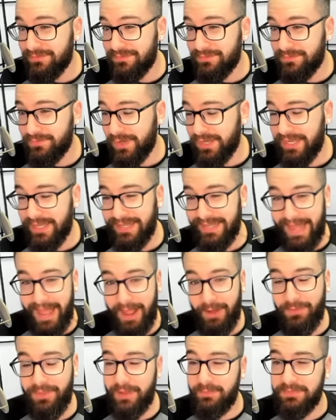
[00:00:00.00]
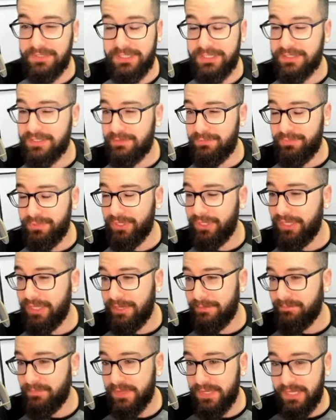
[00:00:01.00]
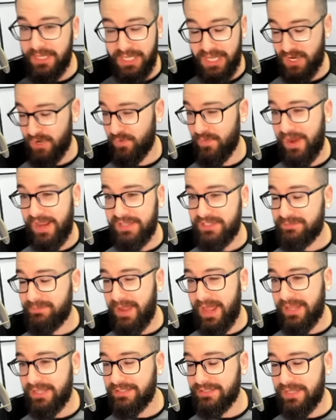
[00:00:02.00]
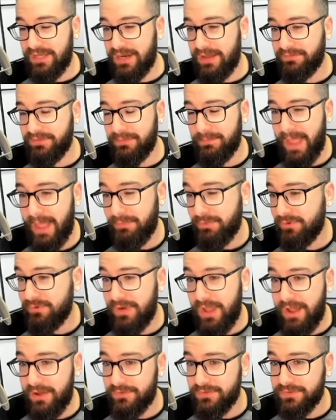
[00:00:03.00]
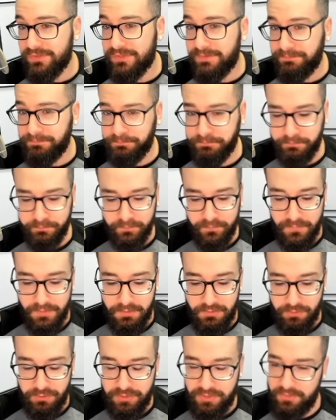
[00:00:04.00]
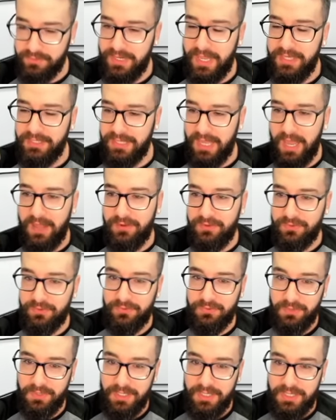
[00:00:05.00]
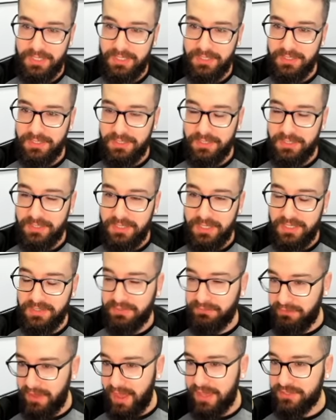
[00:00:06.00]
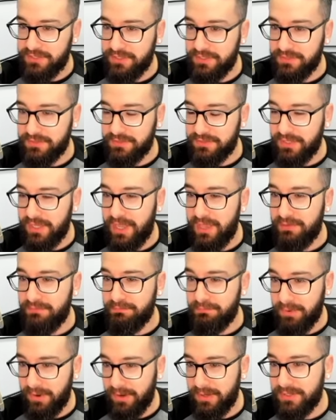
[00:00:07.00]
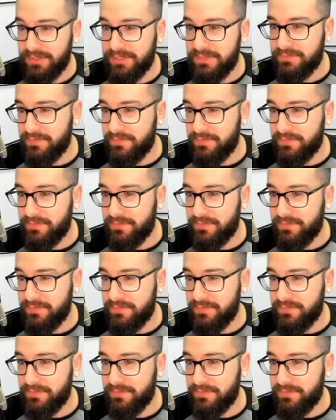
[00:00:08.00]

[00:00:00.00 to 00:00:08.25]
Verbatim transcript: Will he allow them to just completely erase Palestine off the map? Who knows? So Netanyahu is a fascist, and birds of a